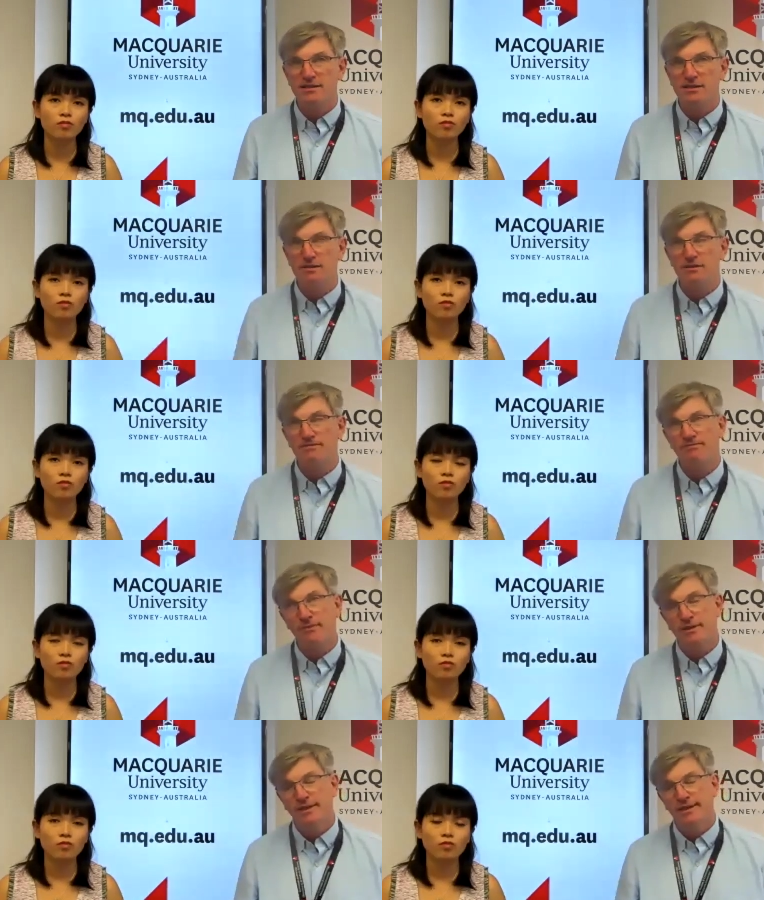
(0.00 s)
Speaker 1: to
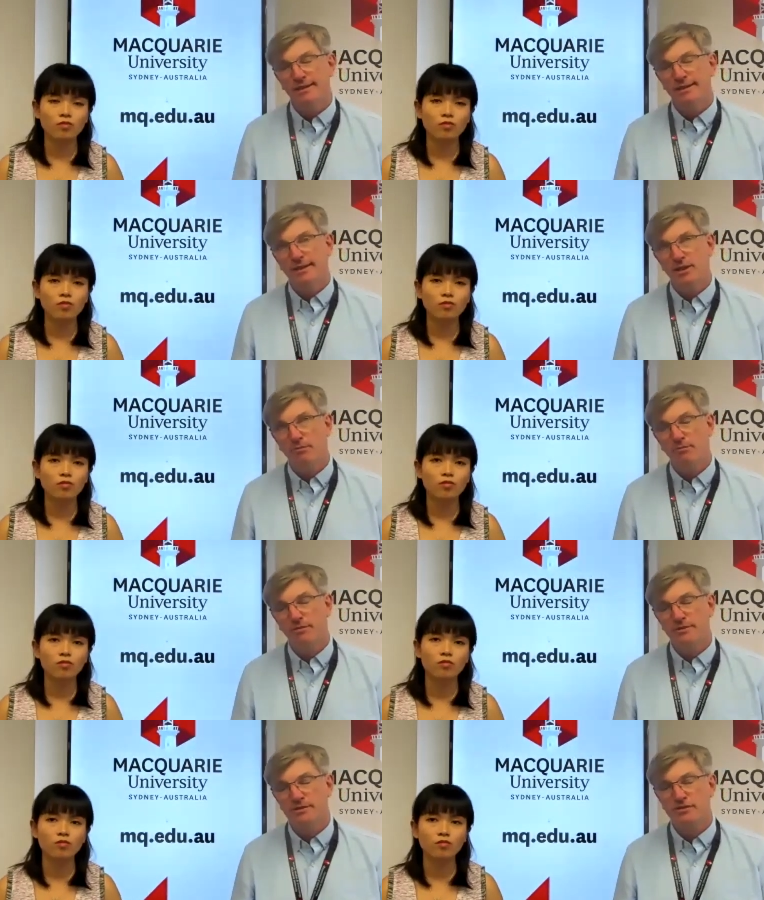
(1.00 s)
help
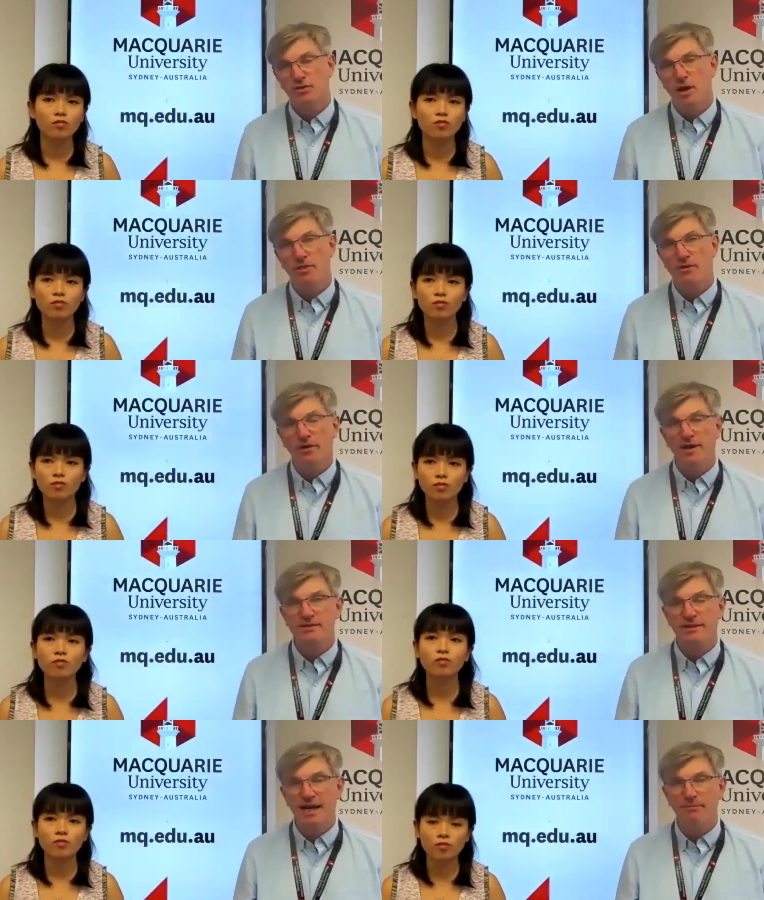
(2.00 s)
describe threats
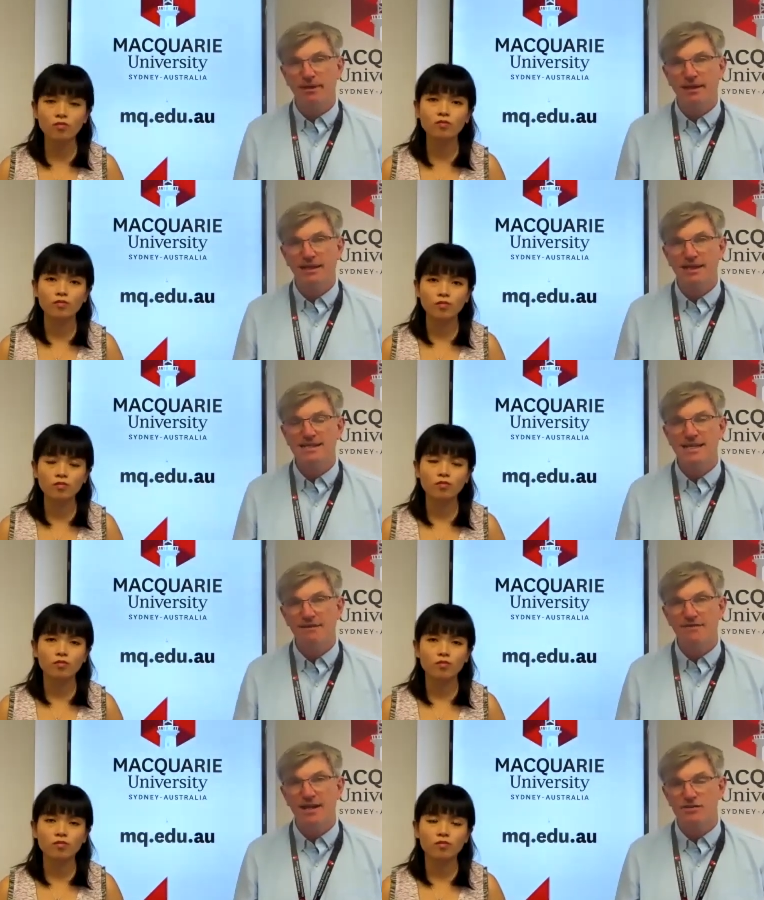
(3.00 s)
that are happening need to
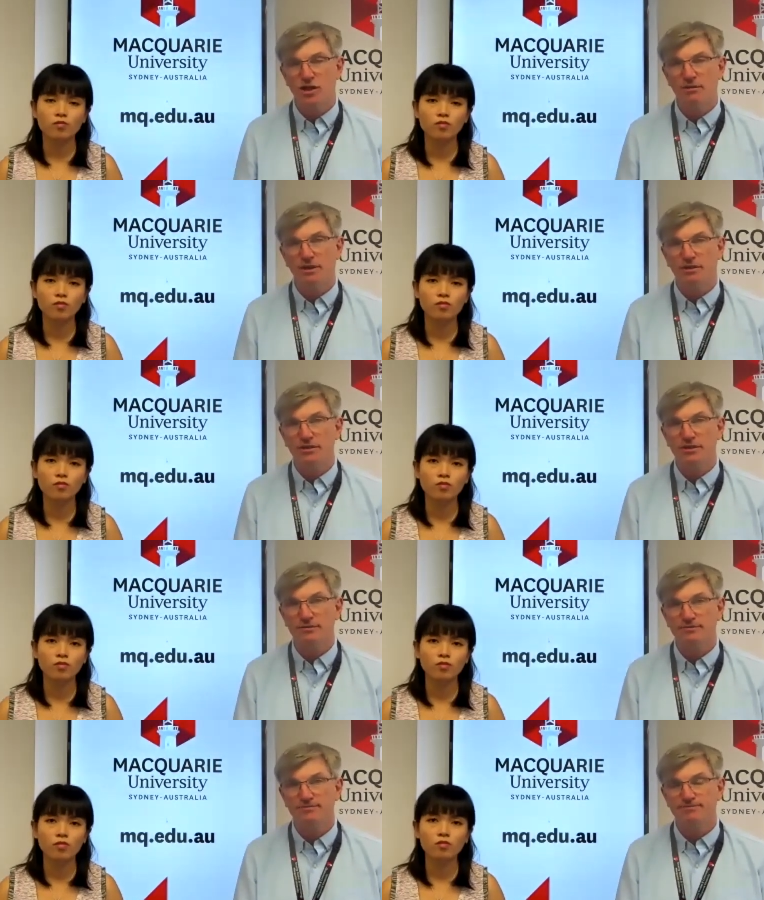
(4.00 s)
have that cyber knowledge.
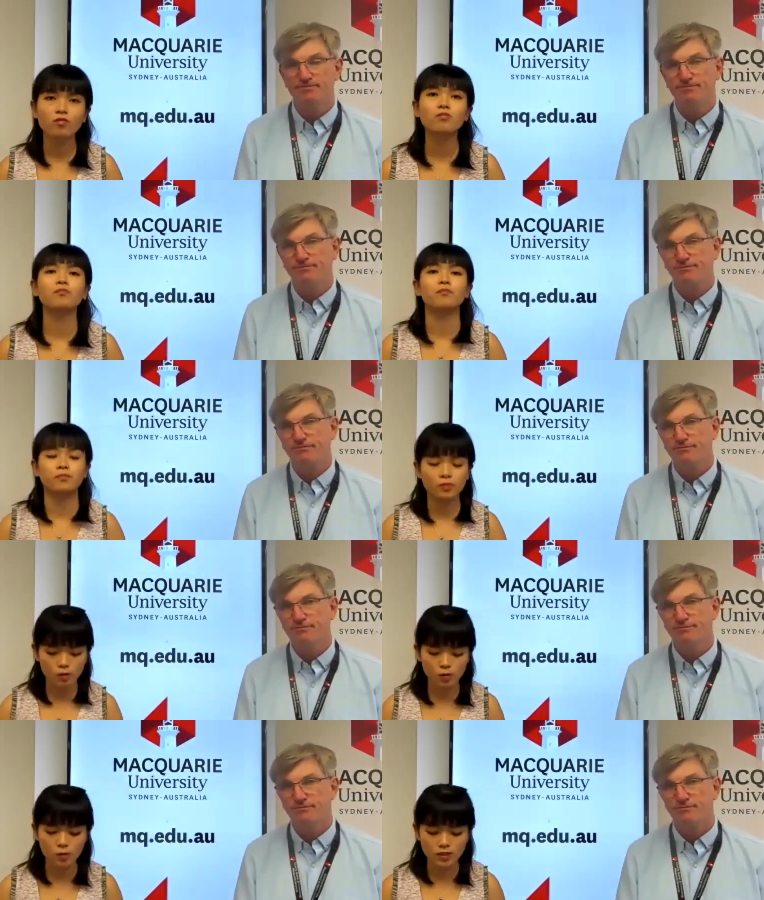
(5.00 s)
Speaker 2: Mm,
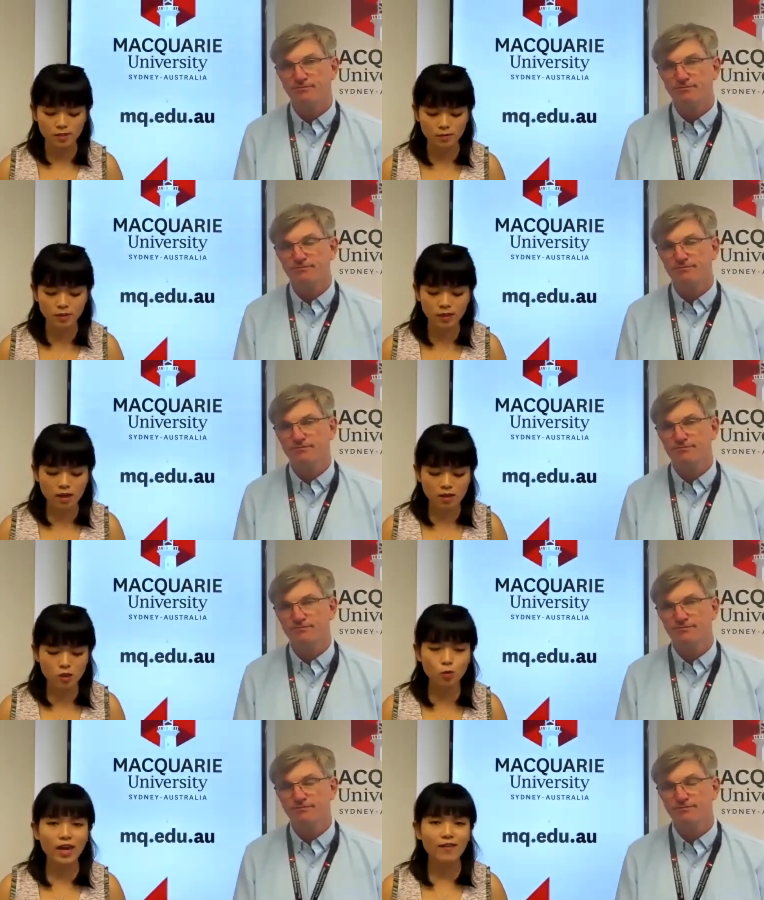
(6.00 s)
awesome.
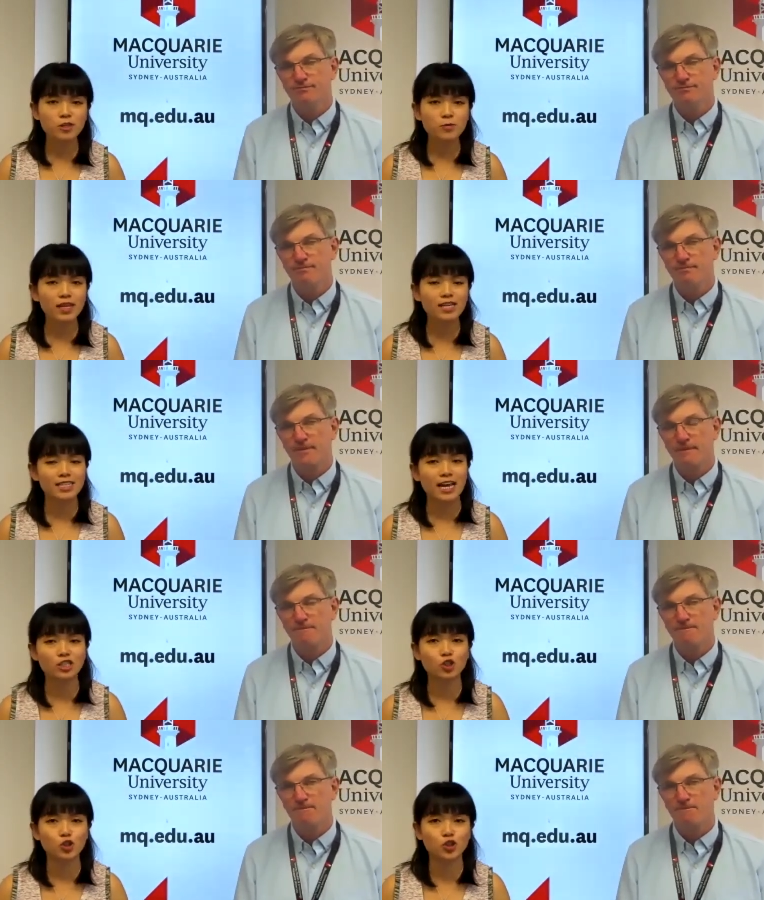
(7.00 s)
So we have some
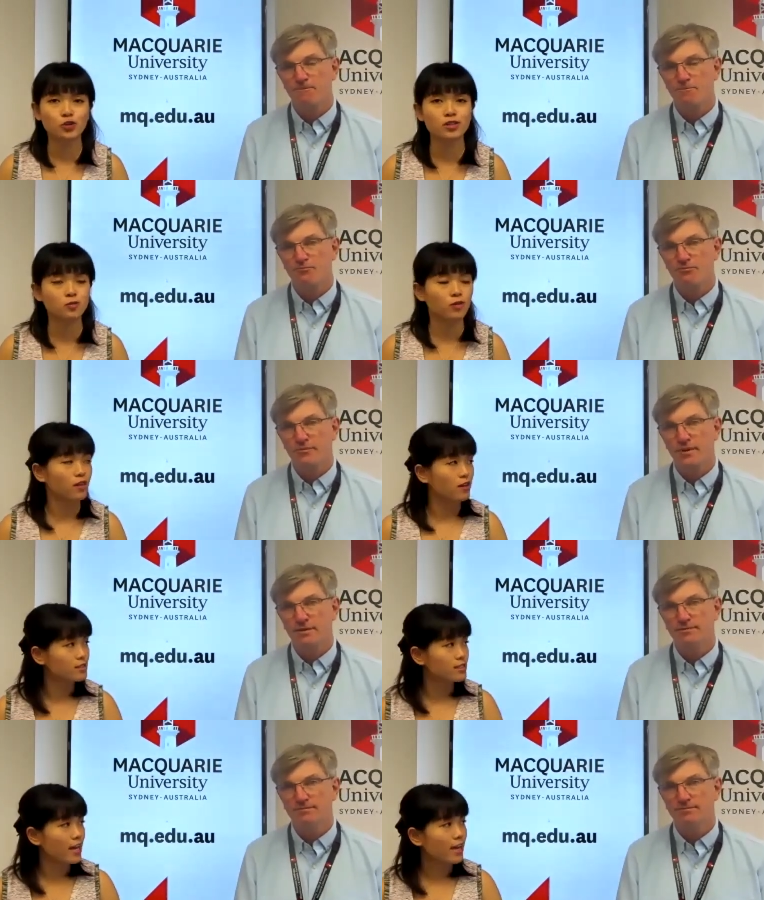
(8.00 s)
international students with
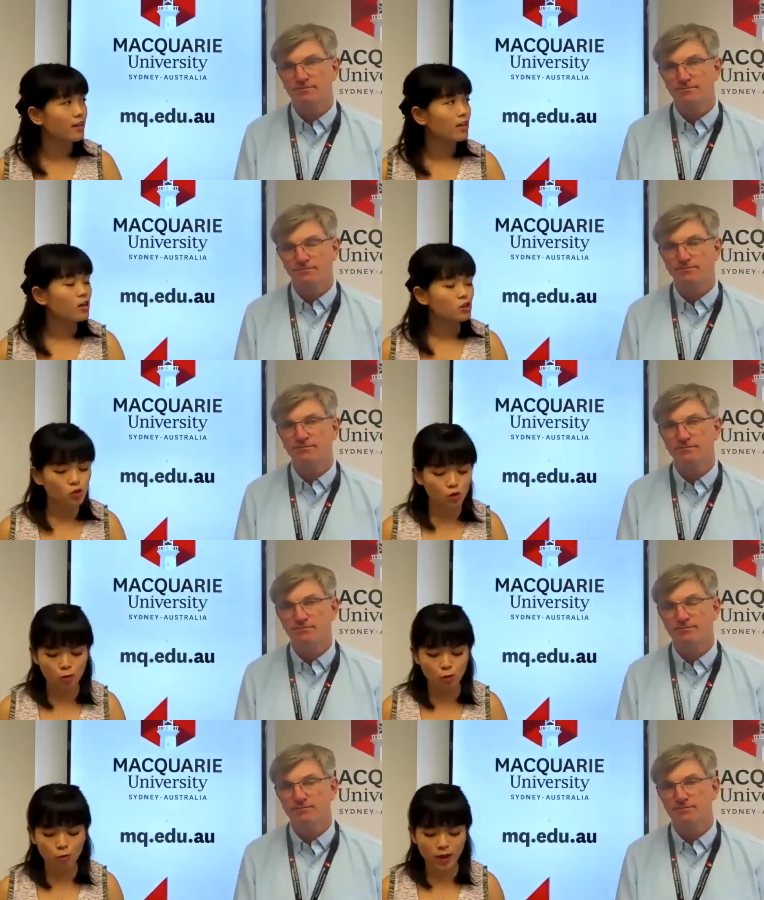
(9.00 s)
us today.
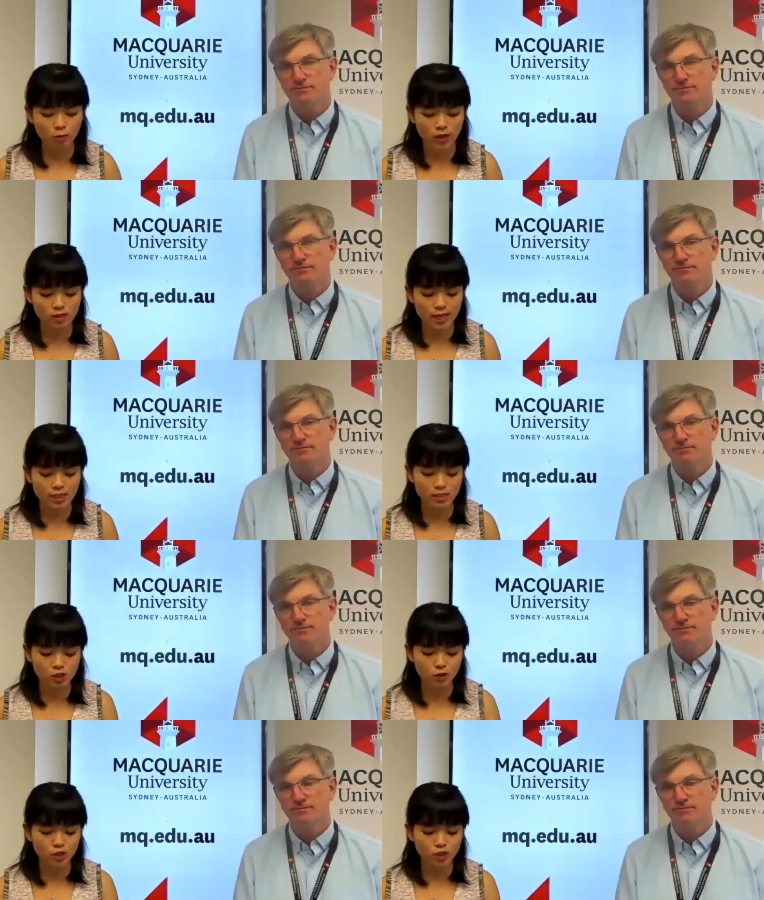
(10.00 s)
So when they do